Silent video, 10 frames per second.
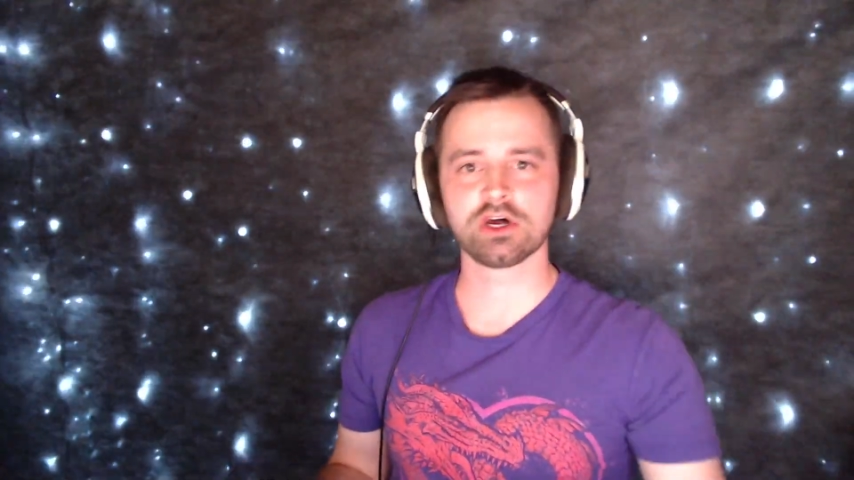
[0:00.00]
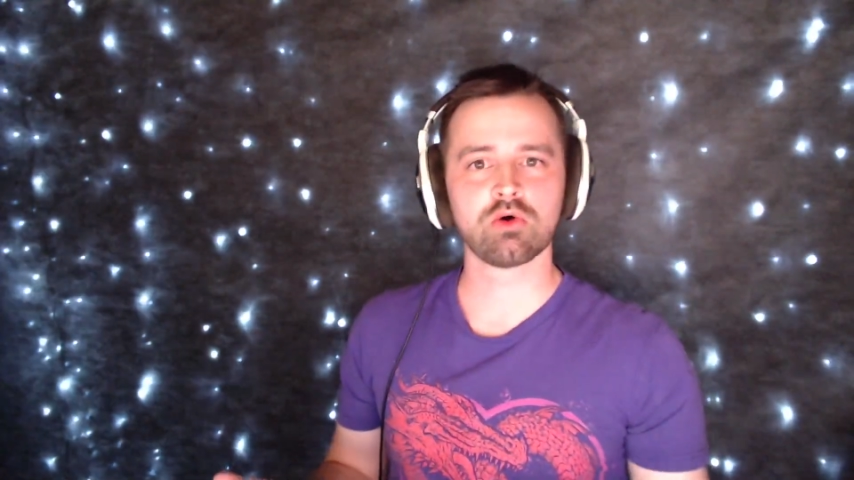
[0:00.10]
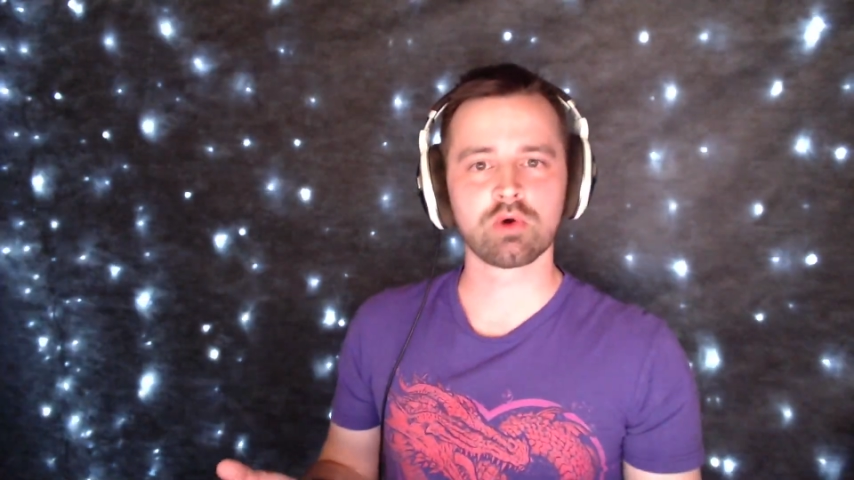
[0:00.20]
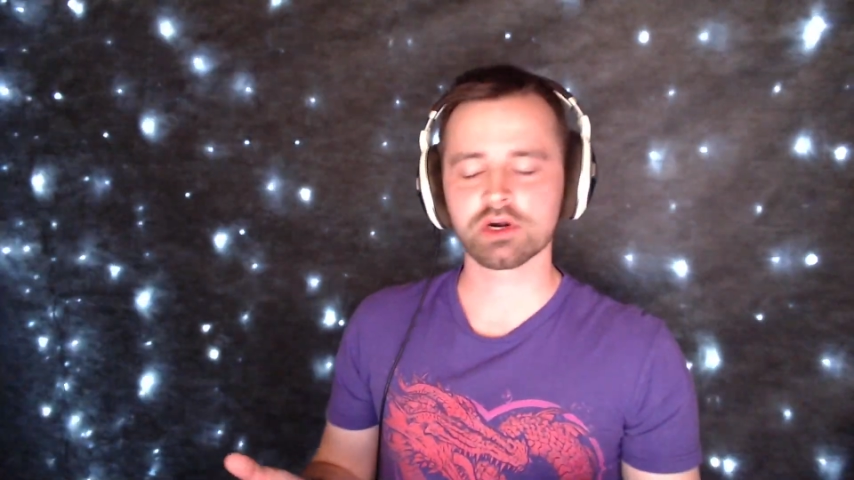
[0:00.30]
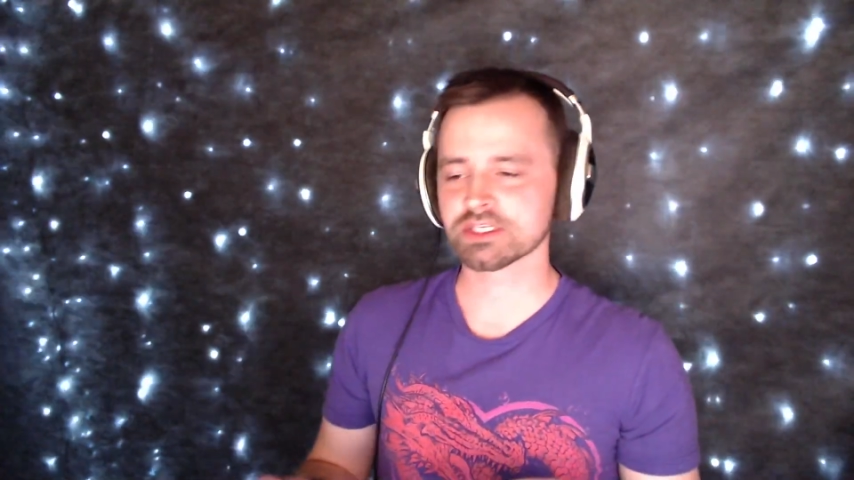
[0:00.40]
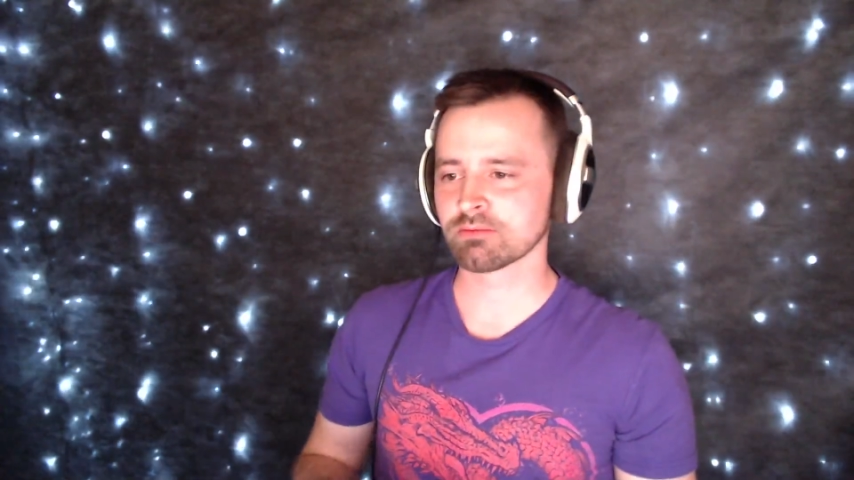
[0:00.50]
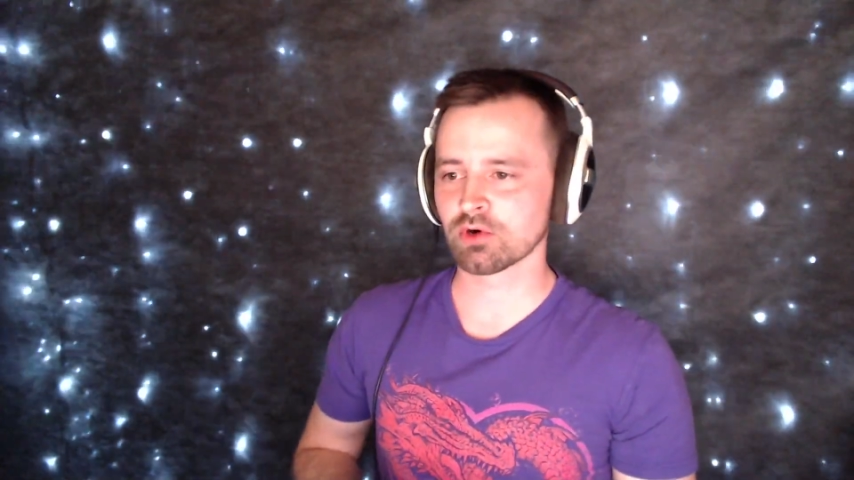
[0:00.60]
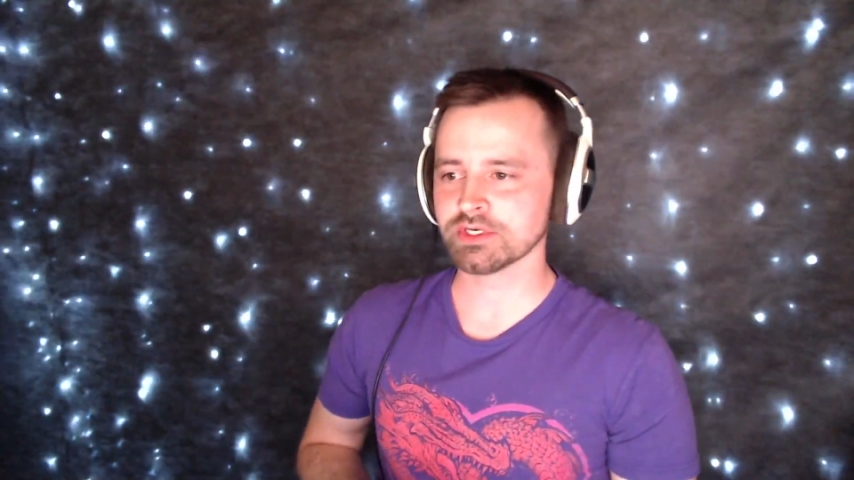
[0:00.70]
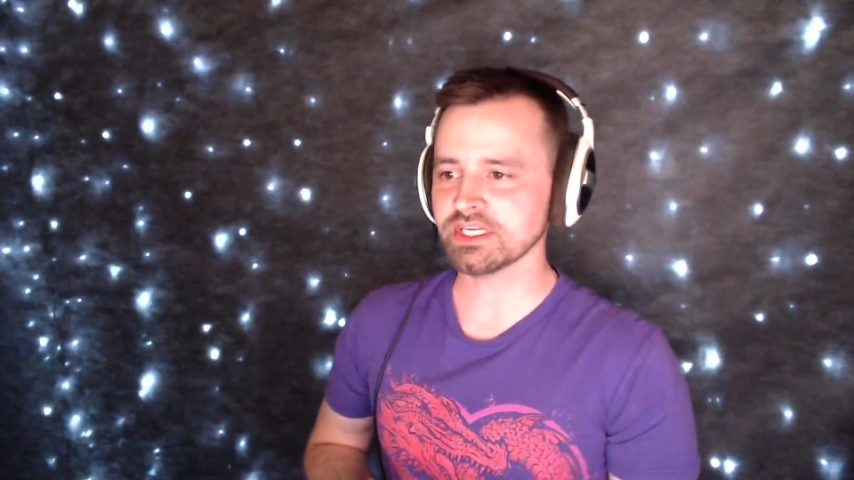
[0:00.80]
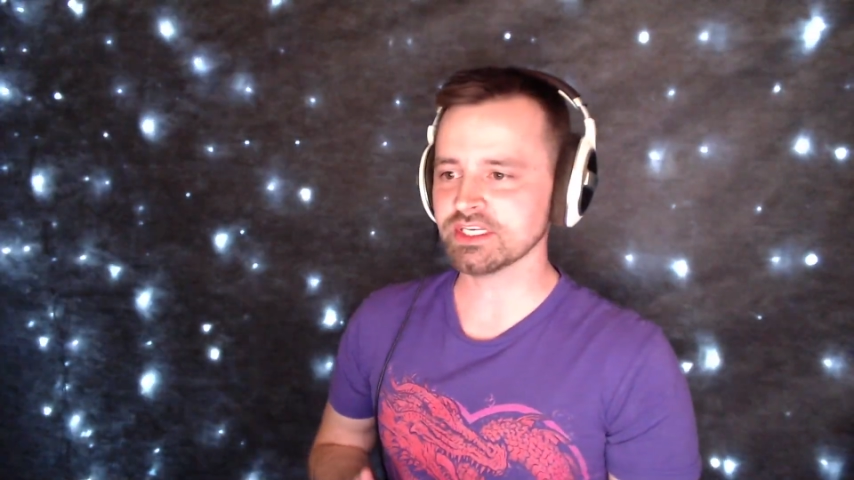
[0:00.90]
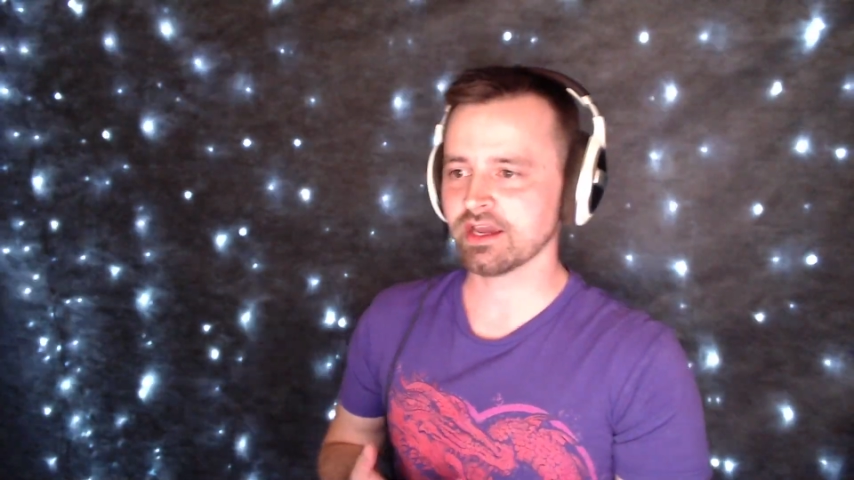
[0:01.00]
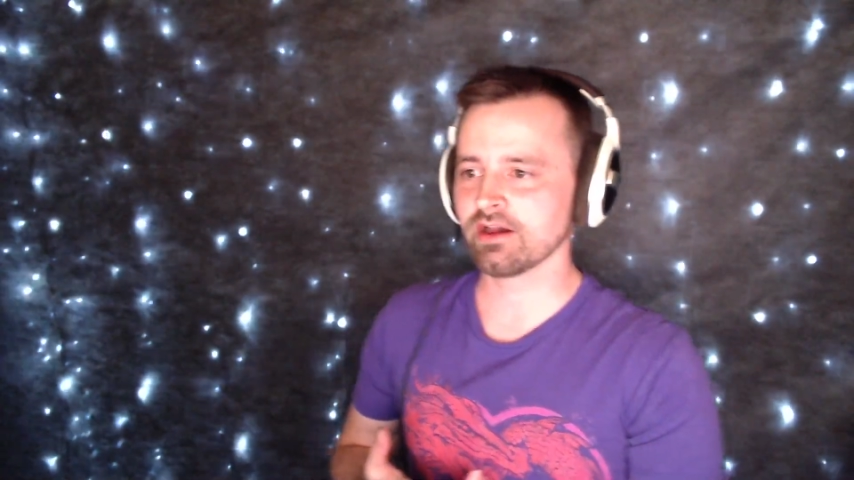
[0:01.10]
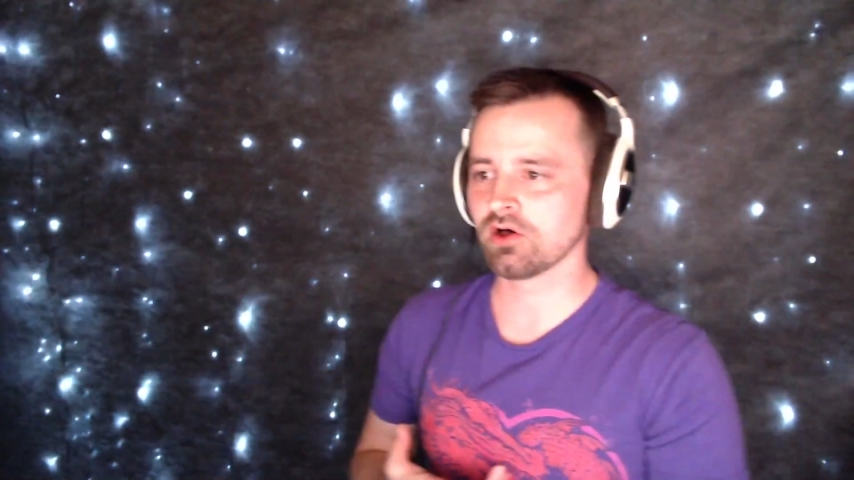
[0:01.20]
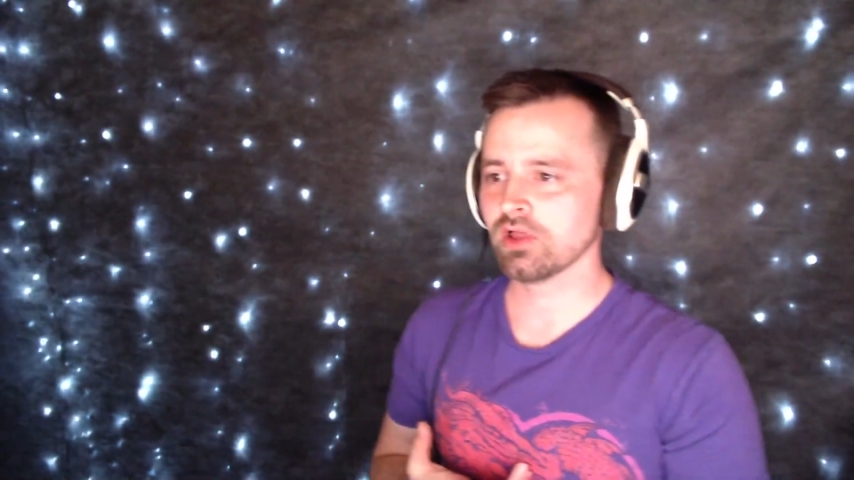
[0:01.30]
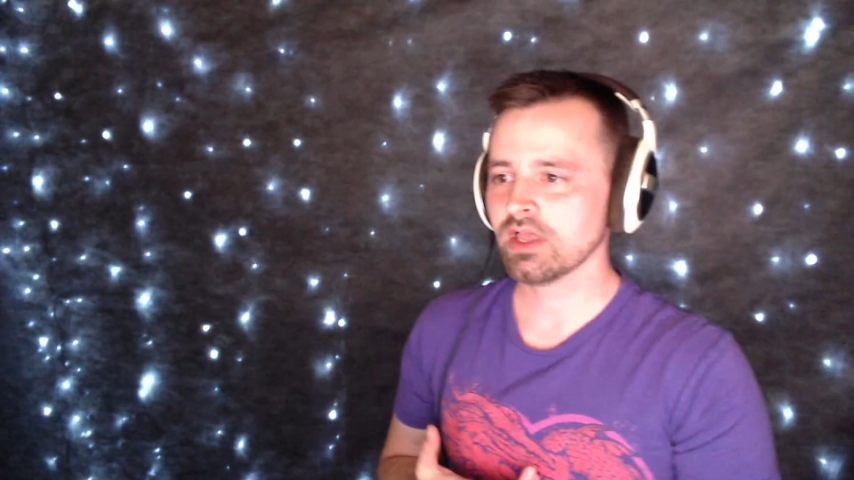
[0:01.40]
all works in more
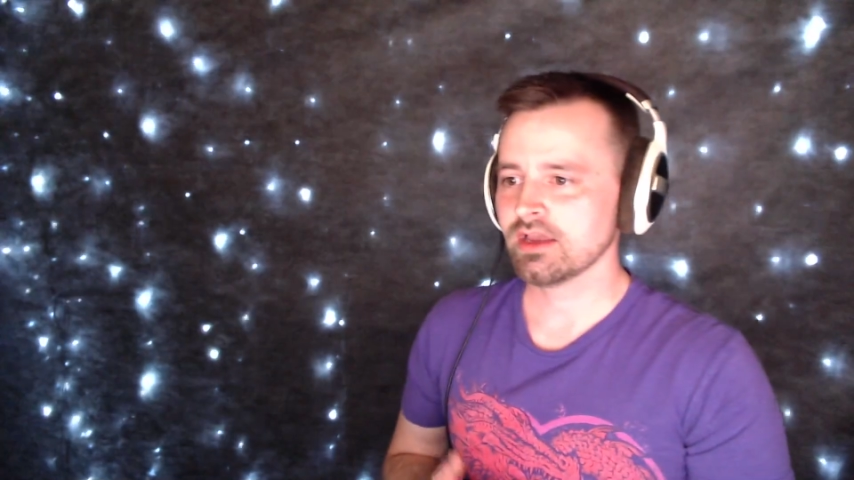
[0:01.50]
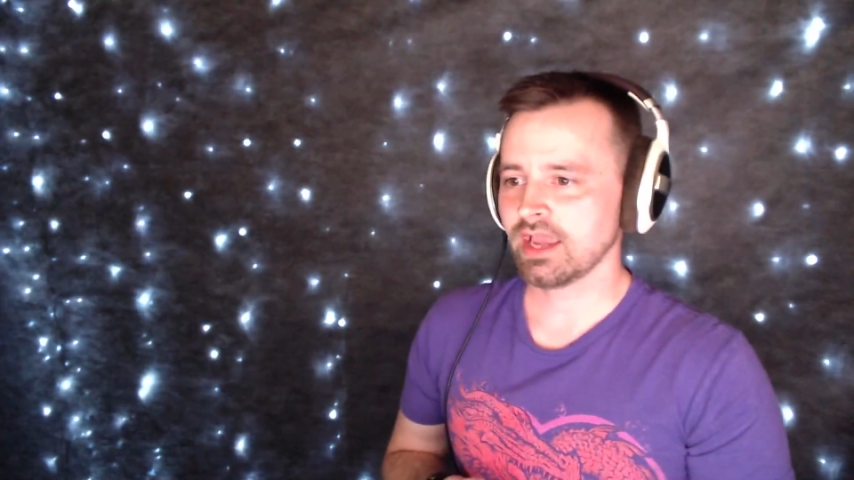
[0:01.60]
detail.